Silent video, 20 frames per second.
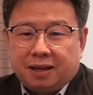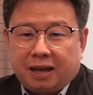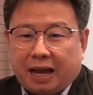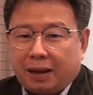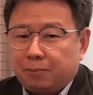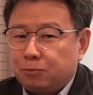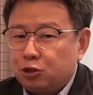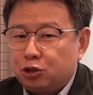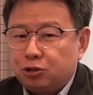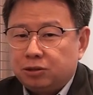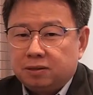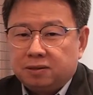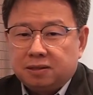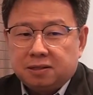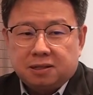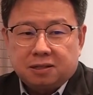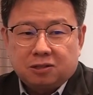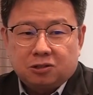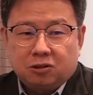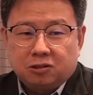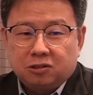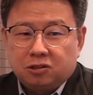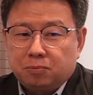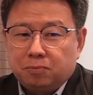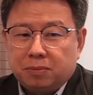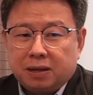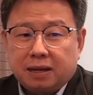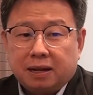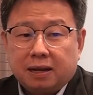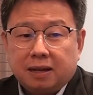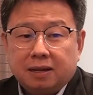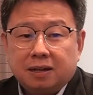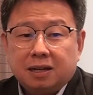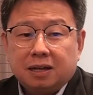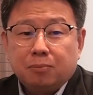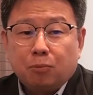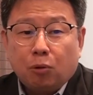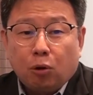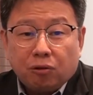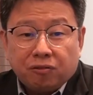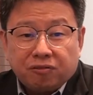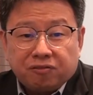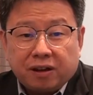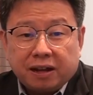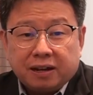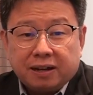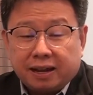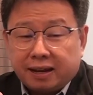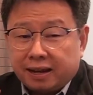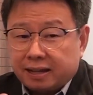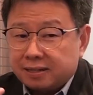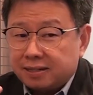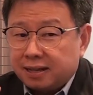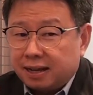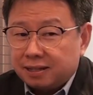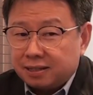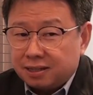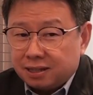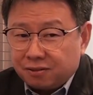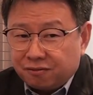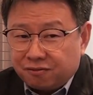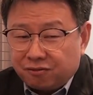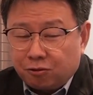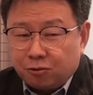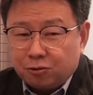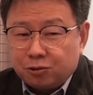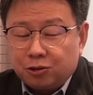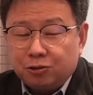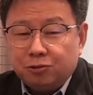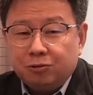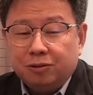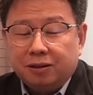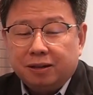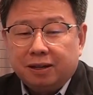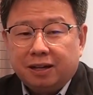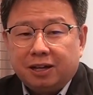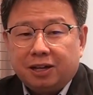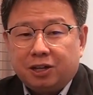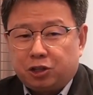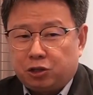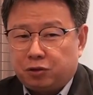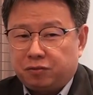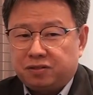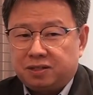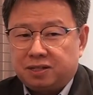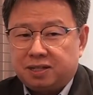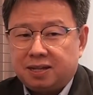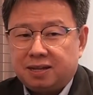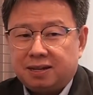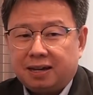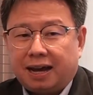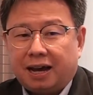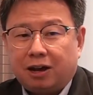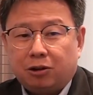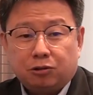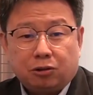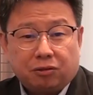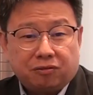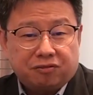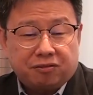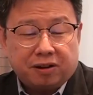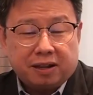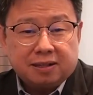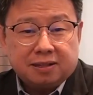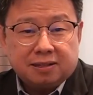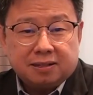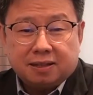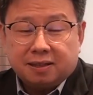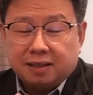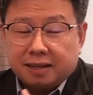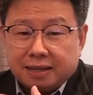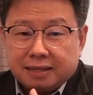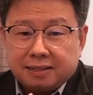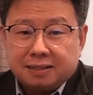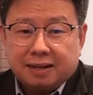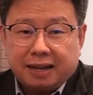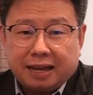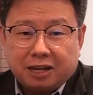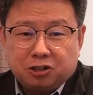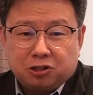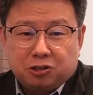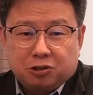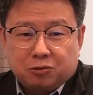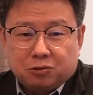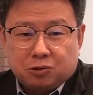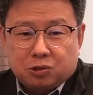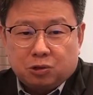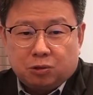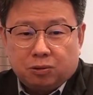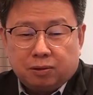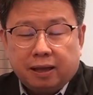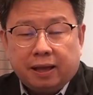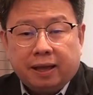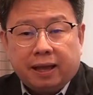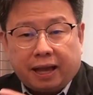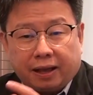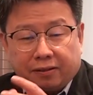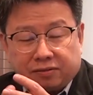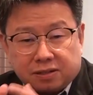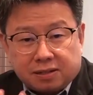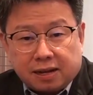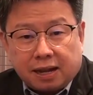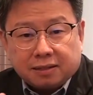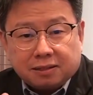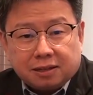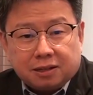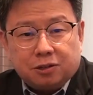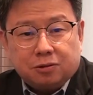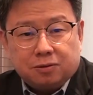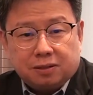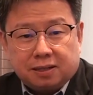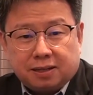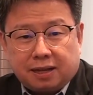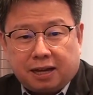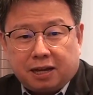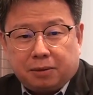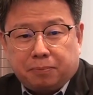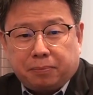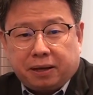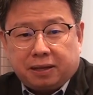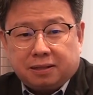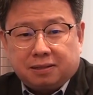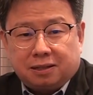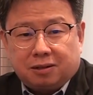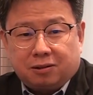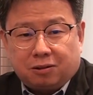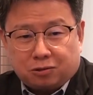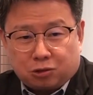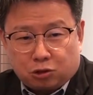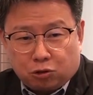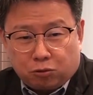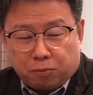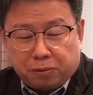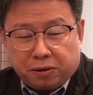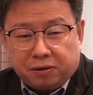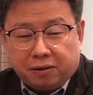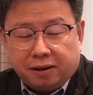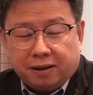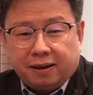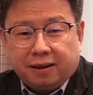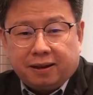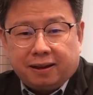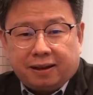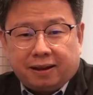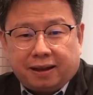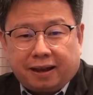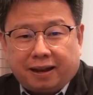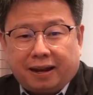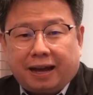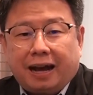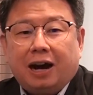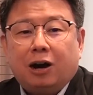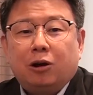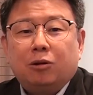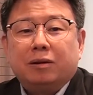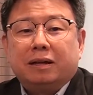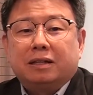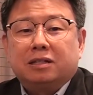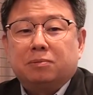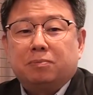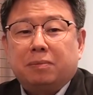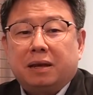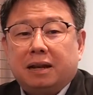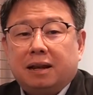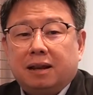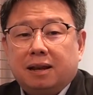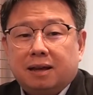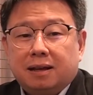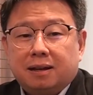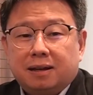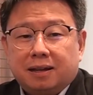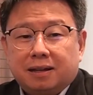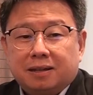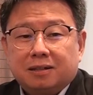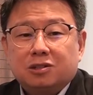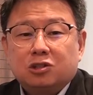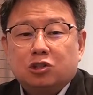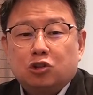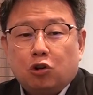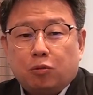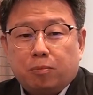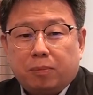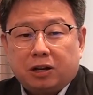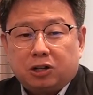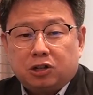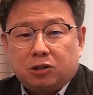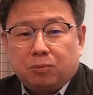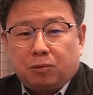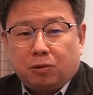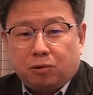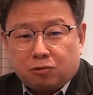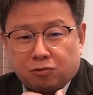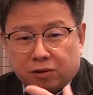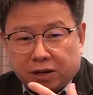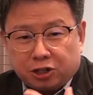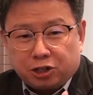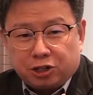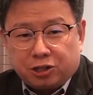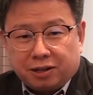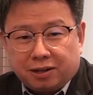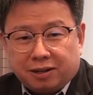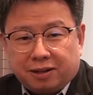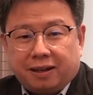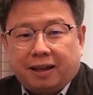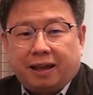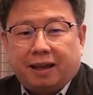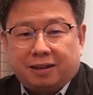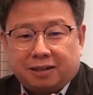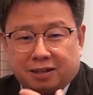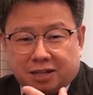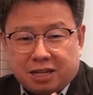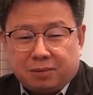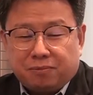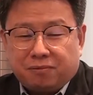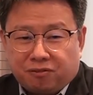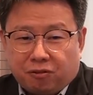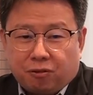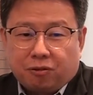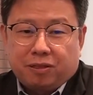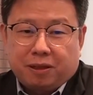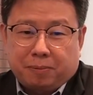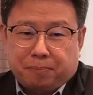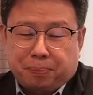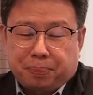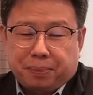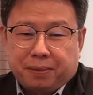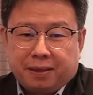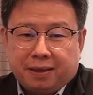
I'm sure this is going to make learning more fun and exciting for you. You've seen how your friends in the international school have started using iPads in October and how it's made learning so much more rich and deep for them.